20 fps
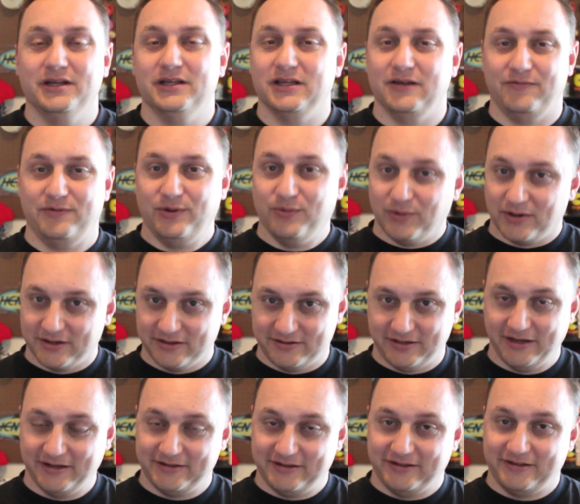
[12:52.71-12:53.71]
If you want to
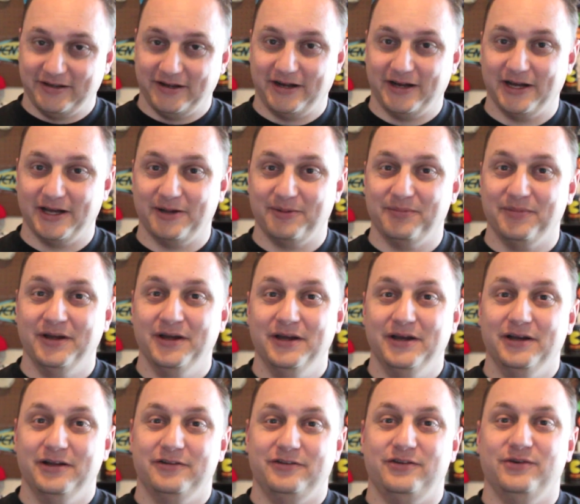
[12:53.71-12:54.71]
take the time
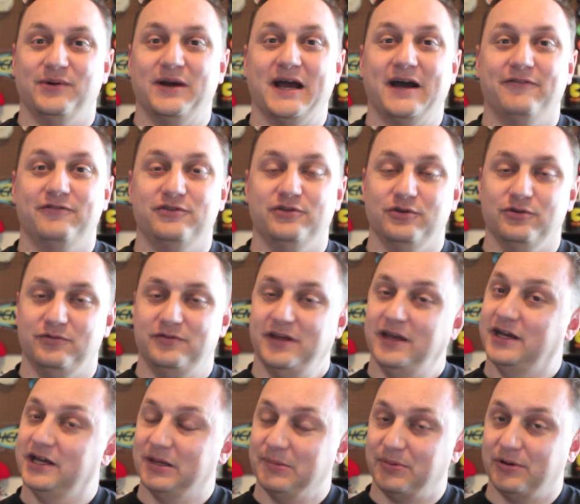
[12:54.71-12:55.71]
to have to
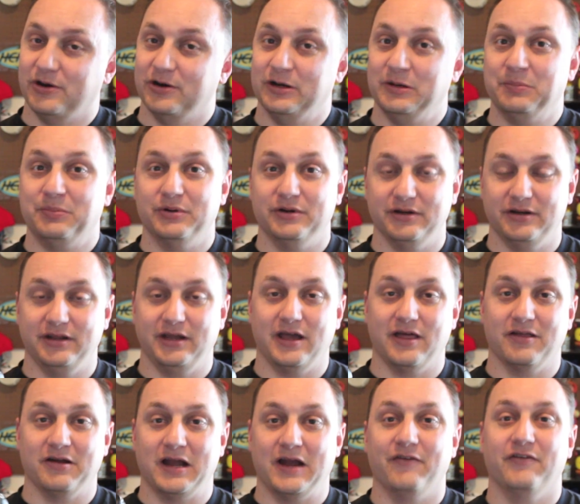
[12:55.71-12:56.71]
take it apart and put it
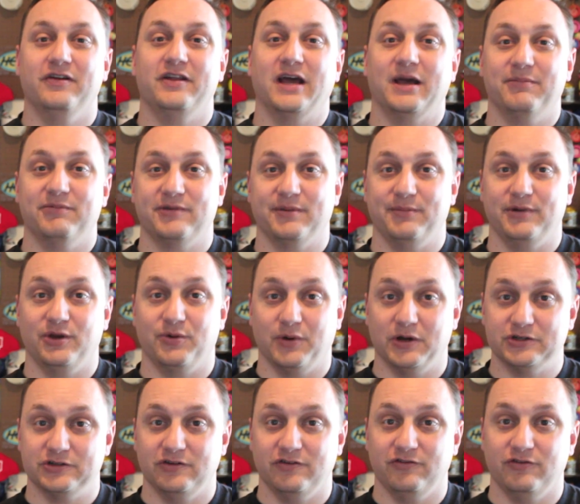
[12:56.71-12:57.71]
together every time somebody
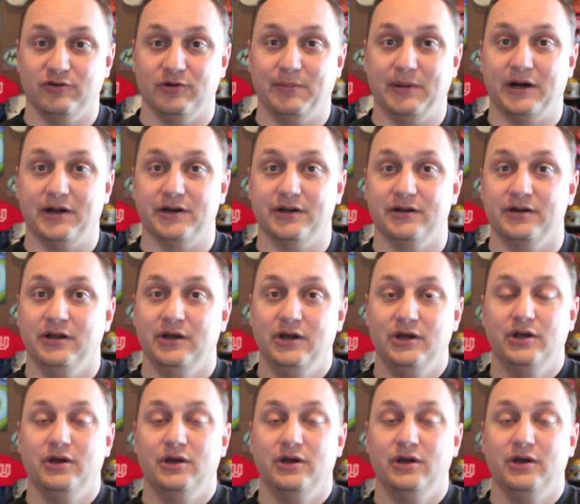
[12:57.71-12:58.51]
questions you about it,